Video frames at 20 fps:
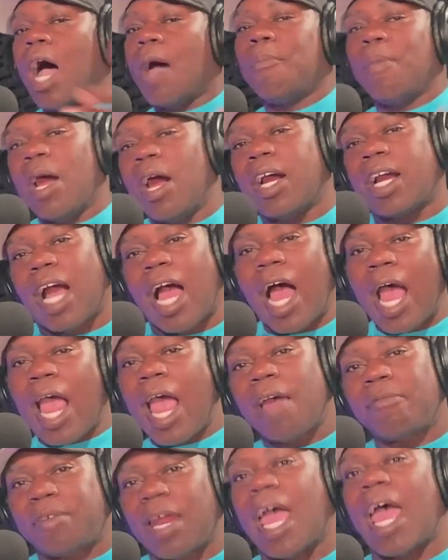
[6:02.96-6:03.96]
America, I
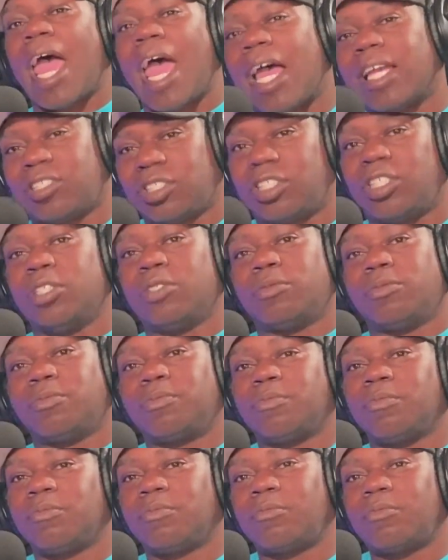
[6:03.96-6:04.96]
have to ask you,
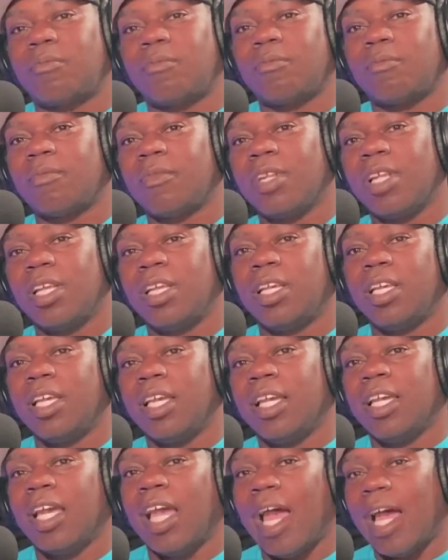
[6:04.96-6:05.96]

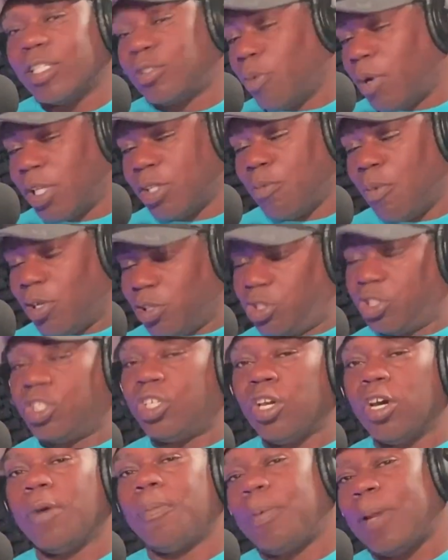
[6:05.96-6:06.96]
as one of the most
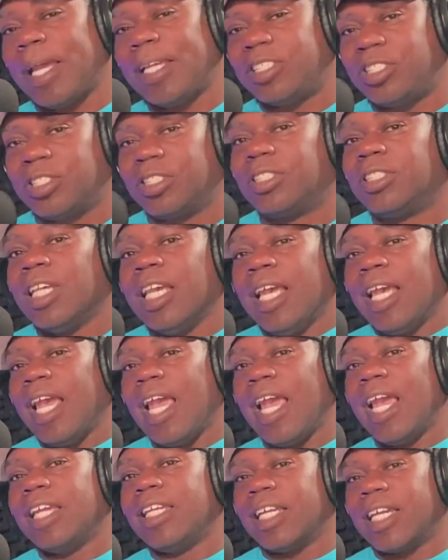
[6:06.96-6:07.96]
secure places
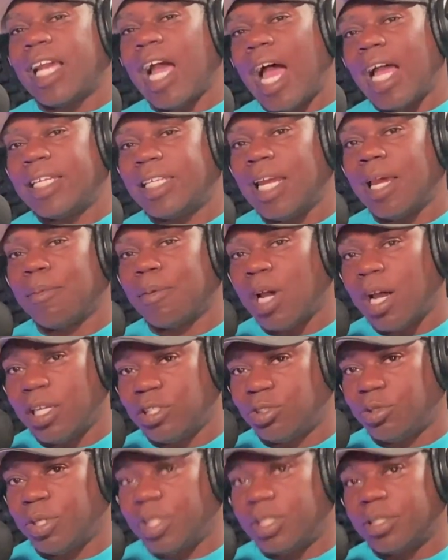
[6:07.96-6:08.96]
in the goddamn
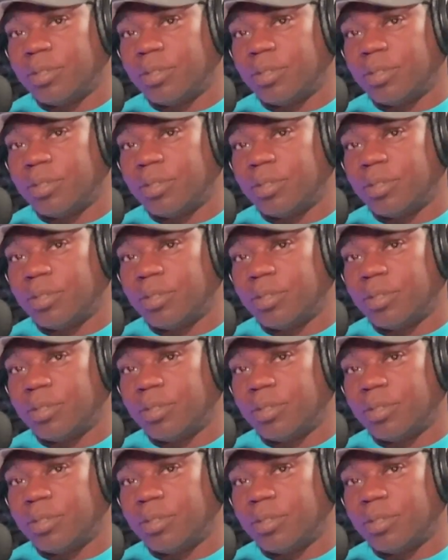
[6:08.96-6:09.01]
country,